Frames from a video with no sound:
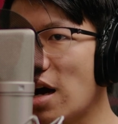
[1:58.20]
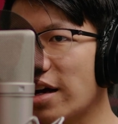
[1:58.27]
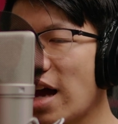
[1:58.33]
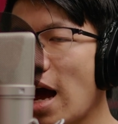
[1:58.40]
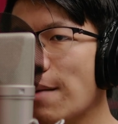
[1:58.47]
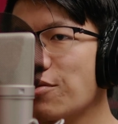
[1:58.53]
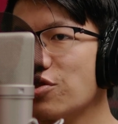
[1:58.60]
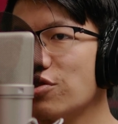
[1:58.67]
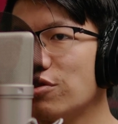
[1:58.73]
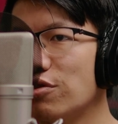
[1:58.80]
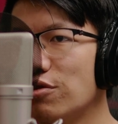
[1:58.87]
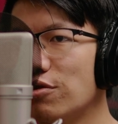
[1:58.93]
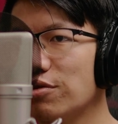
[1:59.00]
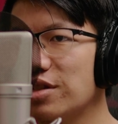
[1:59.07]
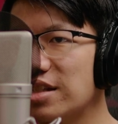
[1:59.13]

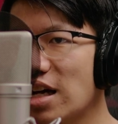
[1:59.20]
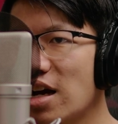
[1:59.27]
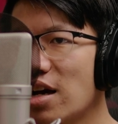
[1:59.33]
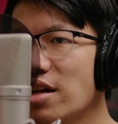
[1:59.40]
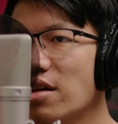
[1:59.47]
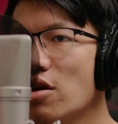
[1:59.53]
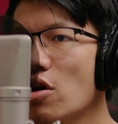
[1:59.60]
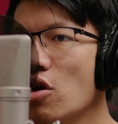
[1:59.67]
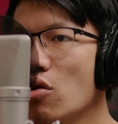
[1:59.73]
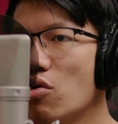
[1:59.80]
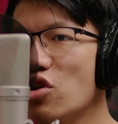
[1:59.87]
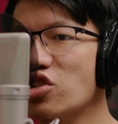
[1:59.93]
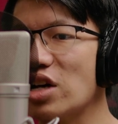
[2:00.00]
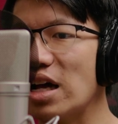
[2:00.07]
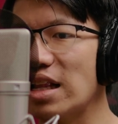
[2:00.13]
capsule design,
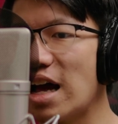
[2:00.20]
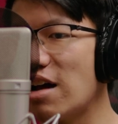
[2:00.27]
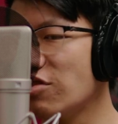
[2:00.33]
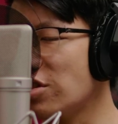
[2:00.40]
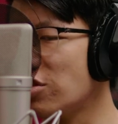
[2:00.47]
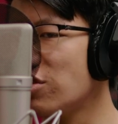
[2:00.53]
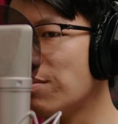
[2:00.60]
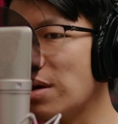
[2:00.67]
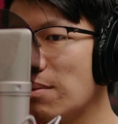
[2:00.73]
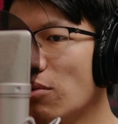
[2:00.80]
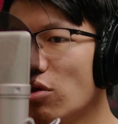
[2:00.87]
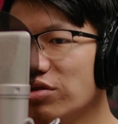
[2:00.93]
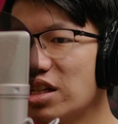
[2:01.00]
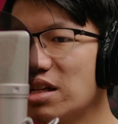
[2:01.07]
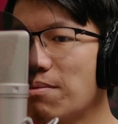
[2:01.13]
which allows it to be a
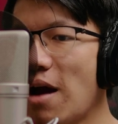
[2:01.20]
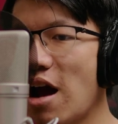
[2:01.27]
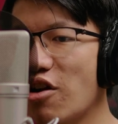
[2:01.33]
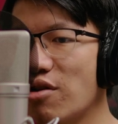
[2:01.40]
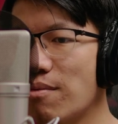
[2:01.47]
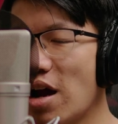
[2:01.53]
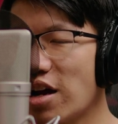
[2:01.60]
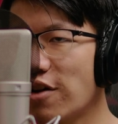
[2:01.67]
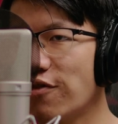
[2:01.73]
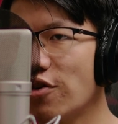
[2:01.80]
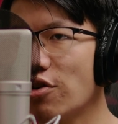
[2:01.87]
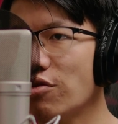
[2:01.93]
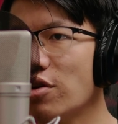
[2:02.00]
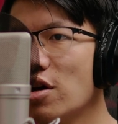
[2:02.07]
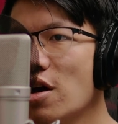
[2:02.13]
multi-pattern
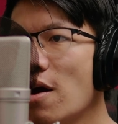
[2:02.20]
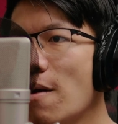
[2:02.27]
microphone,